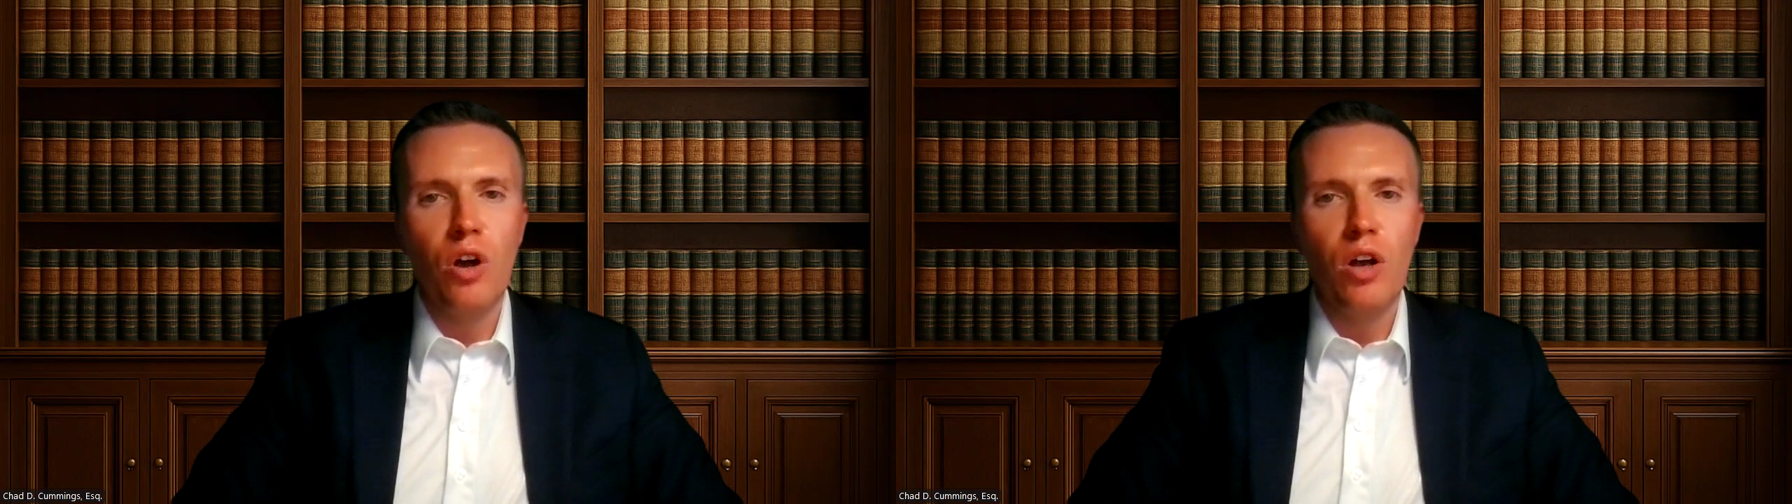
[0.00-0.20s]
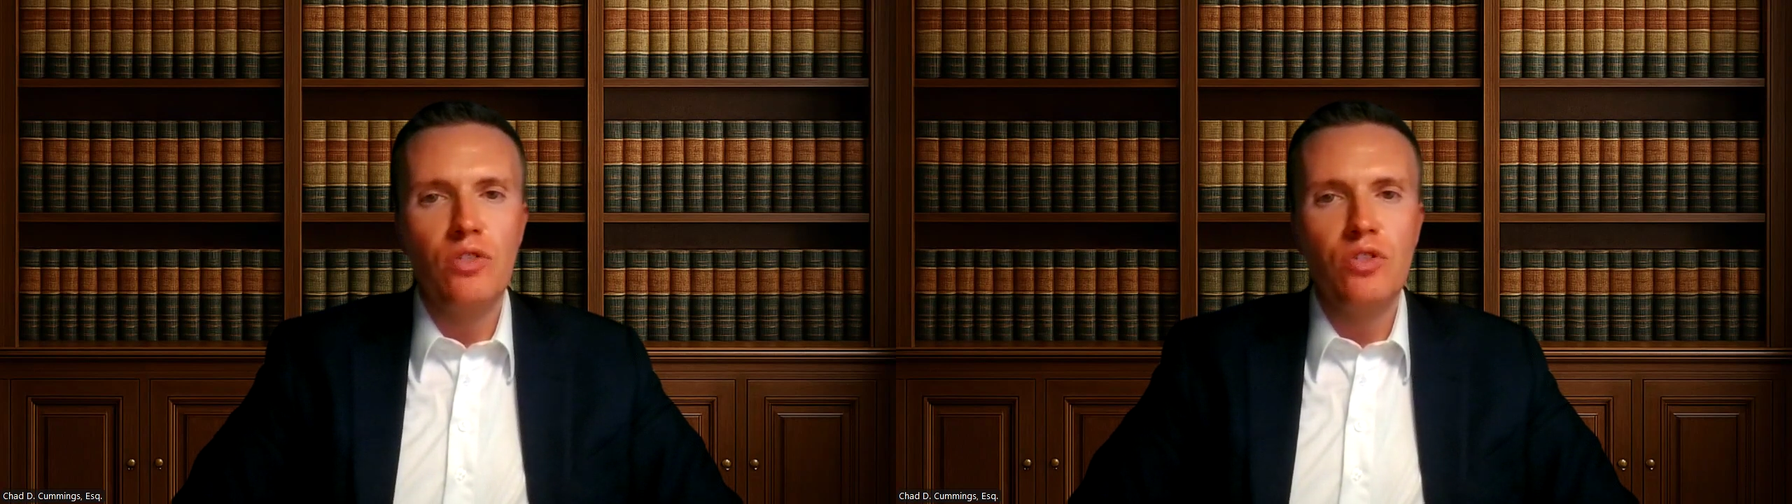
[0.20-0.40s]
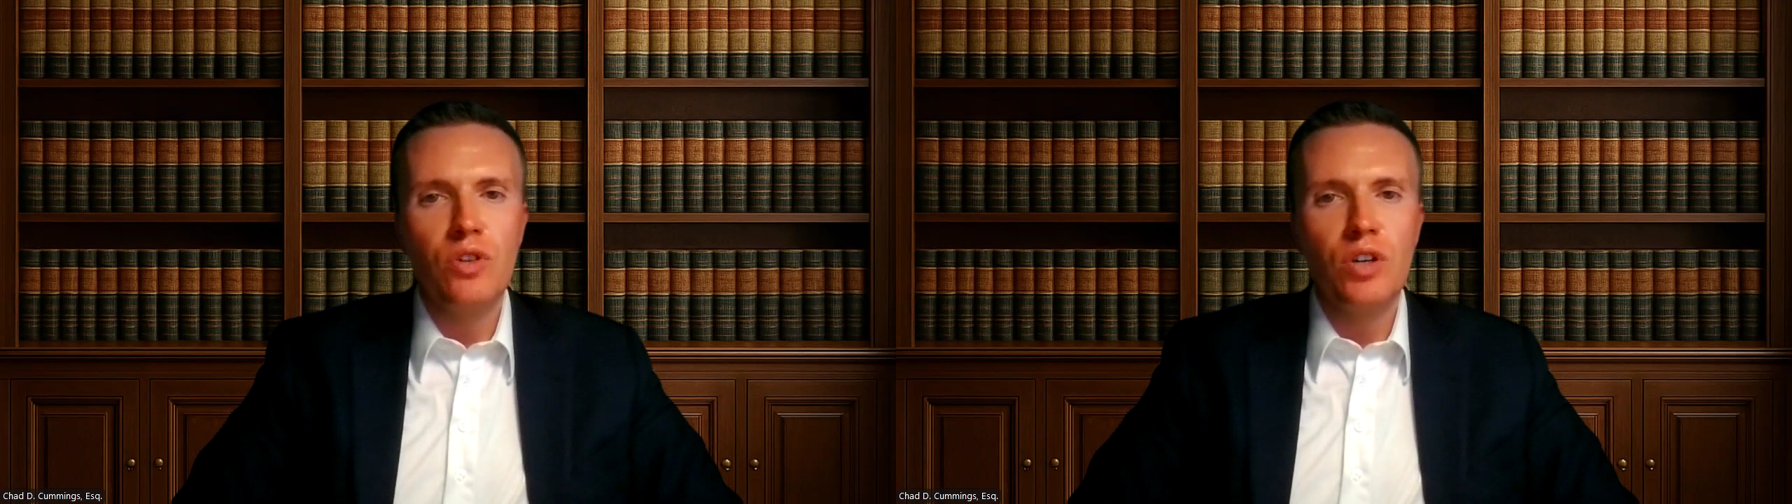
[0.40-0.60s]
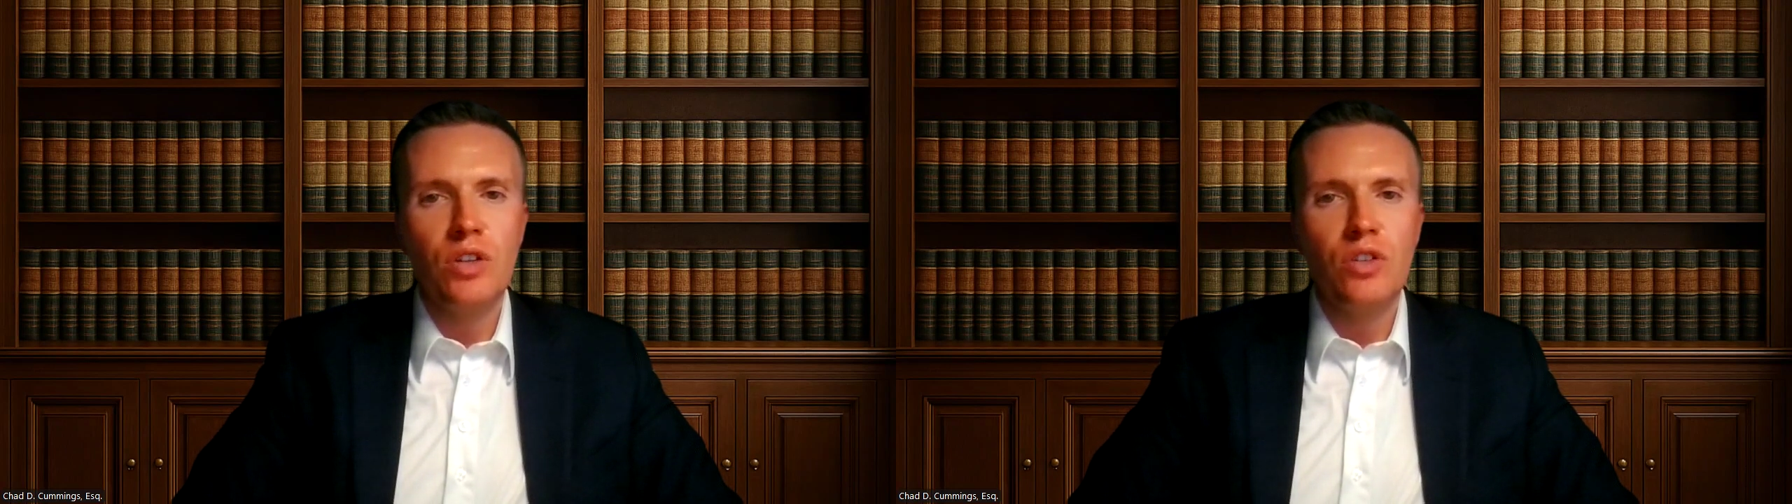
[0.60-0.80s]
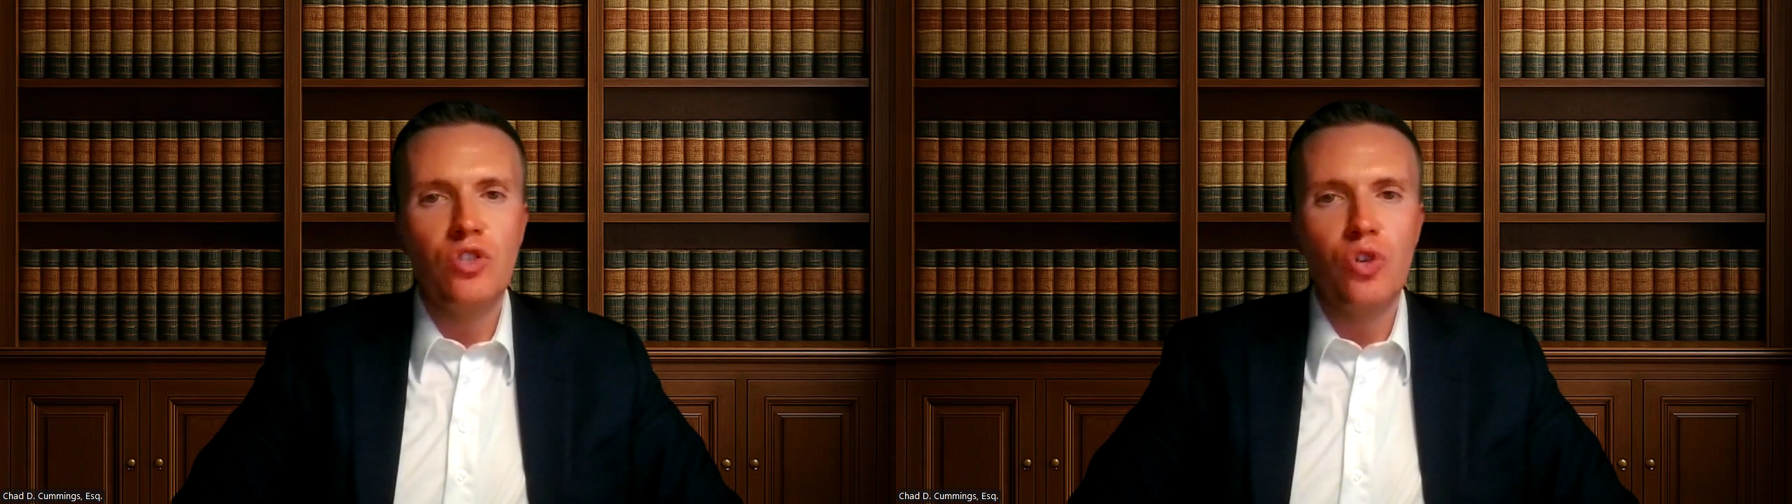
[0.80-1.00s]
also
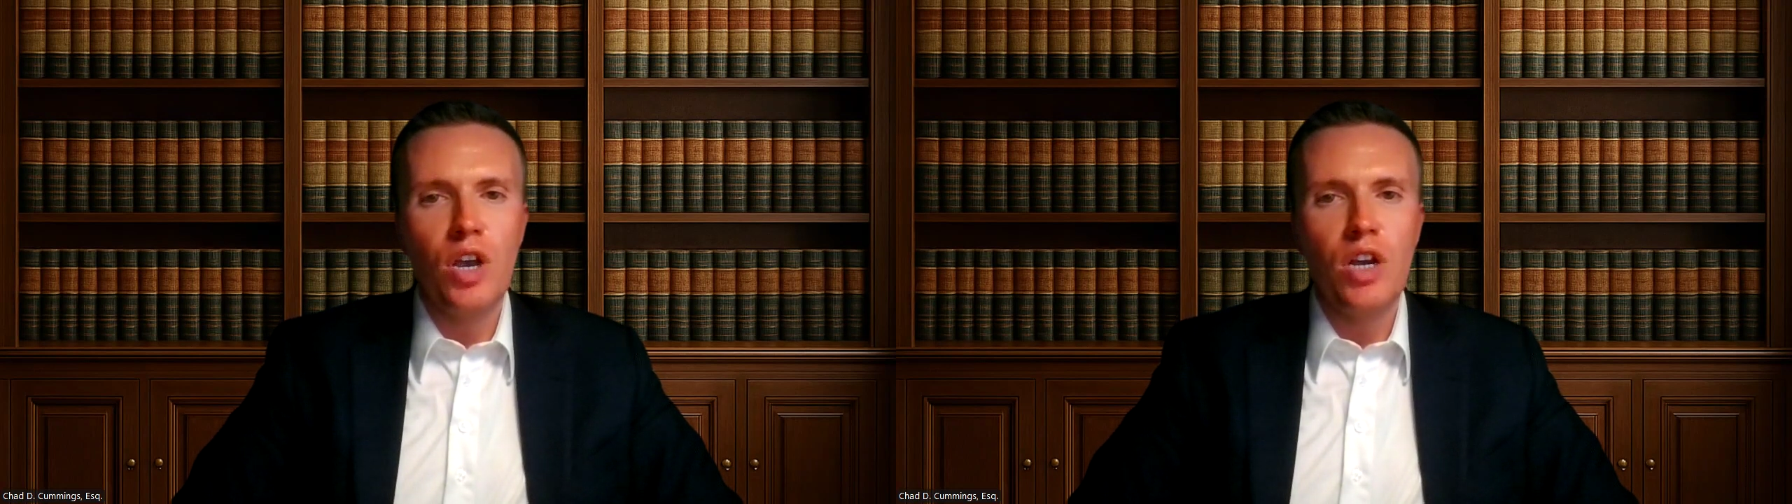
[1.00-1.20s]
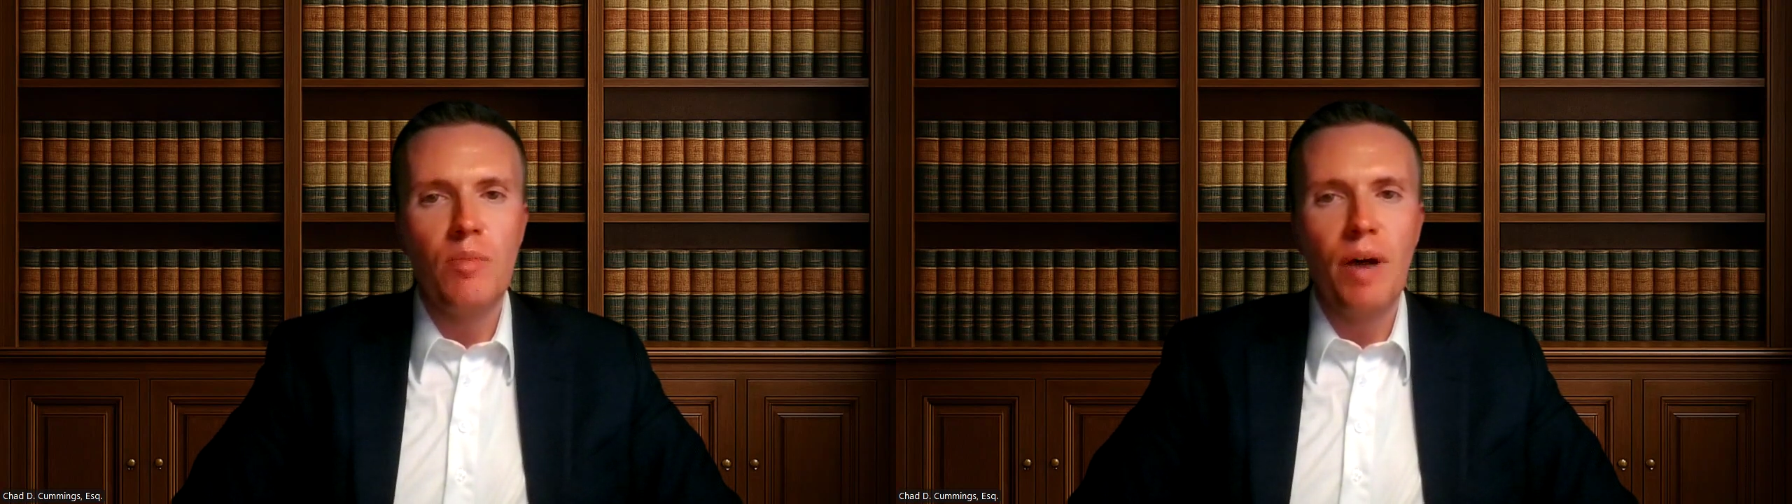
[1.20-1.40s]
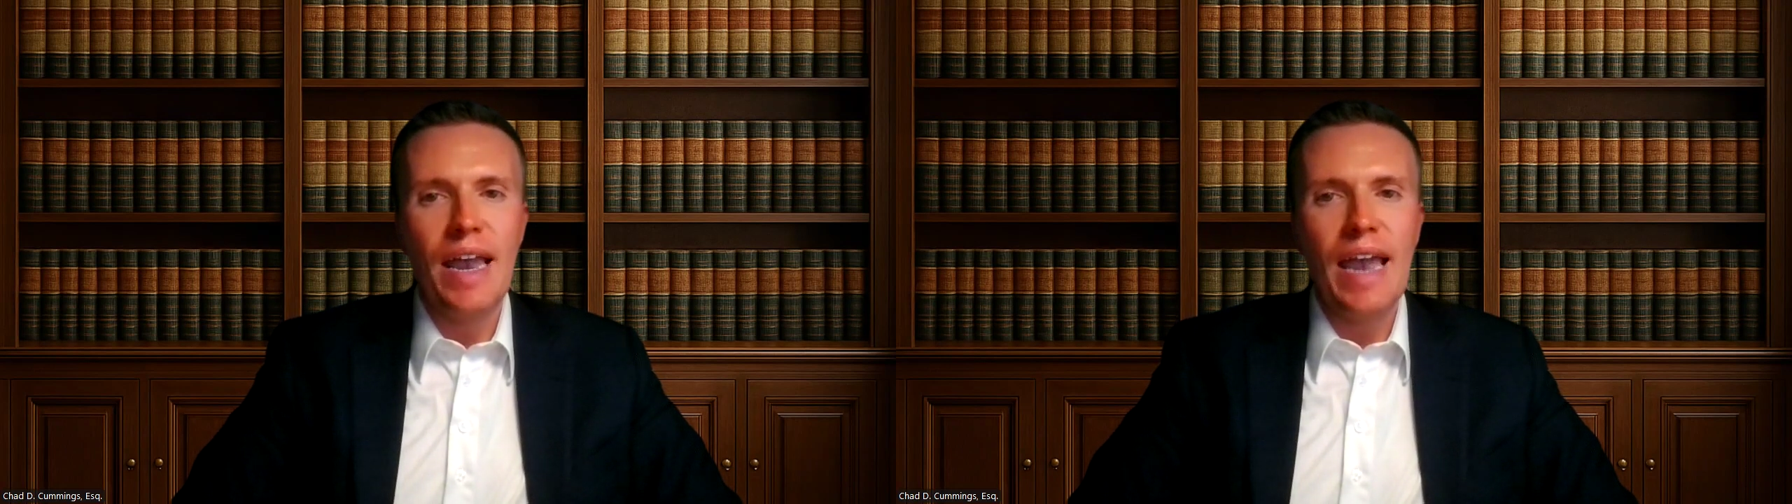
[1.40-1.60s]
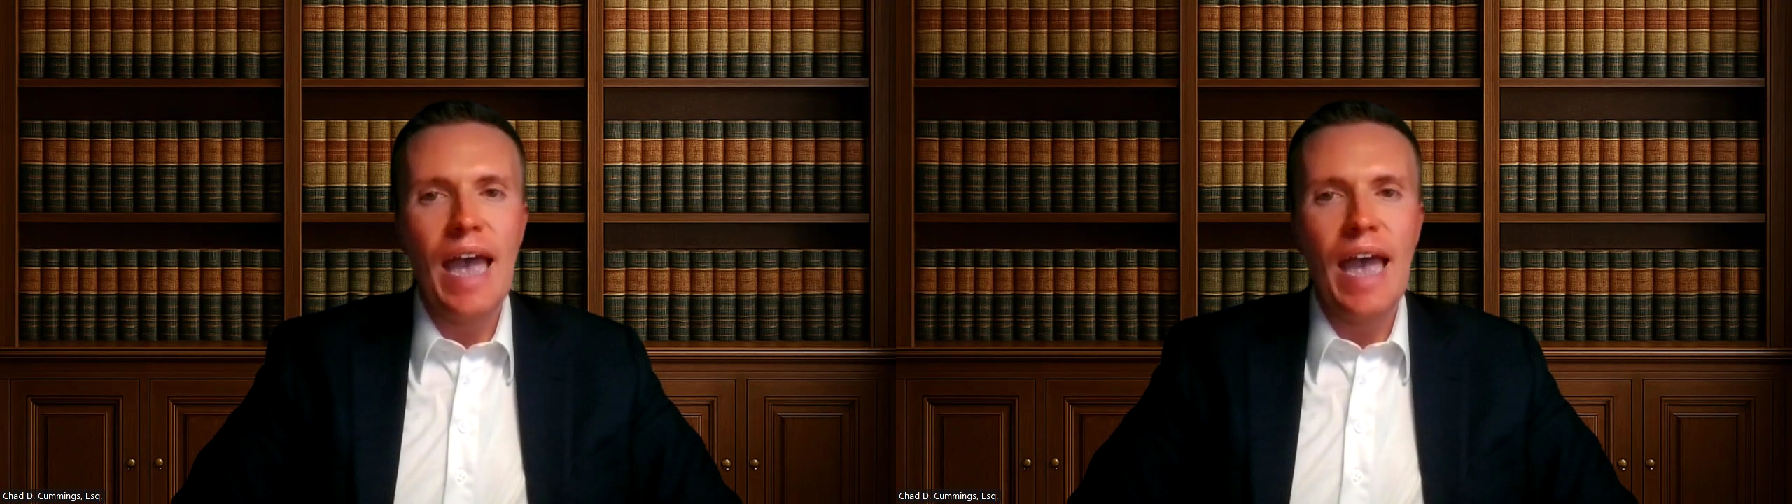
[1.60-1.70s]
constrained by